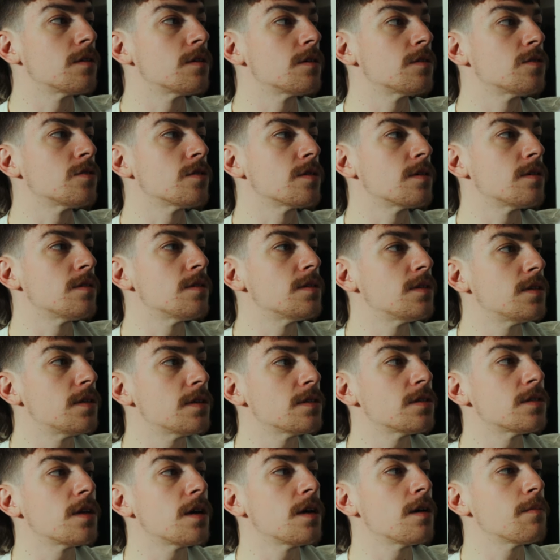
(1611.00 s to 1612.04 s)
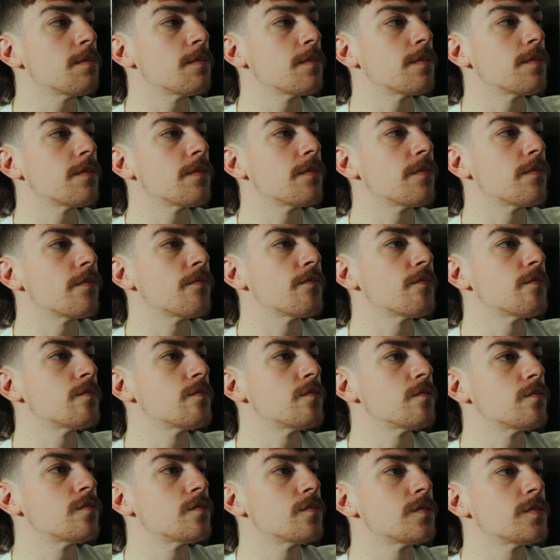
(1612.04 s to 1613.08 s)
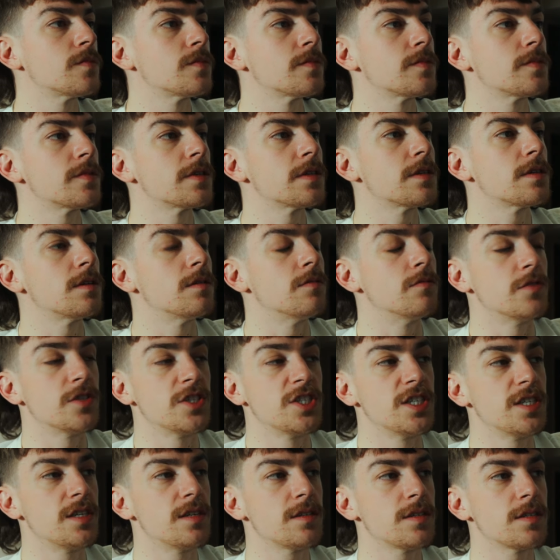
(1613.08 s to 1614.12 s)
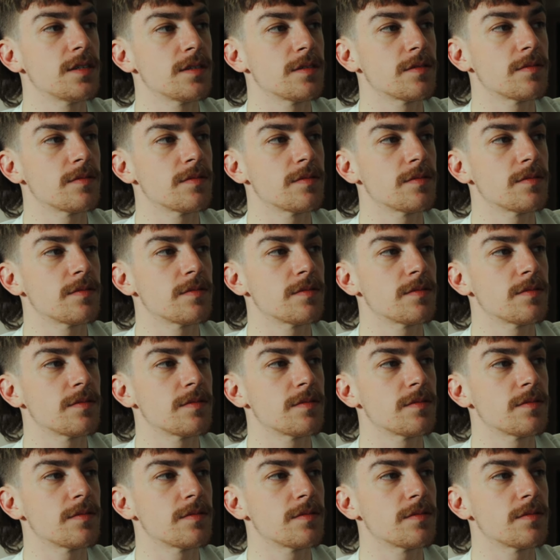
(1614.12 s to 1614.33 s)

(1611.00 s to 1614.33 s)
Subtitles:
So go to the desktop, Vegeta.